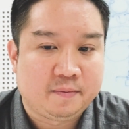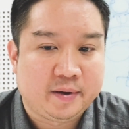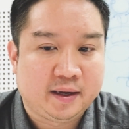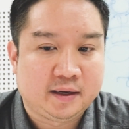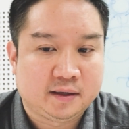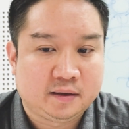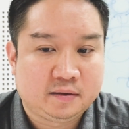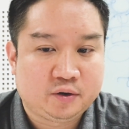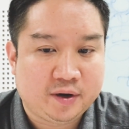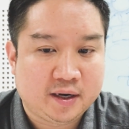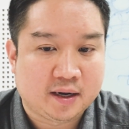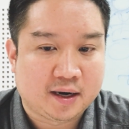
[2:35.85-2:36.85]
being
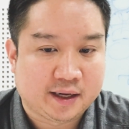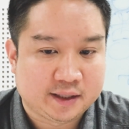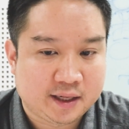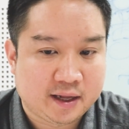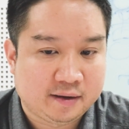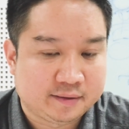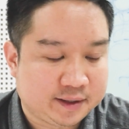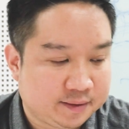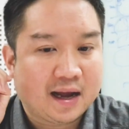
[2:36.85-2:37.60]
treated like slaves.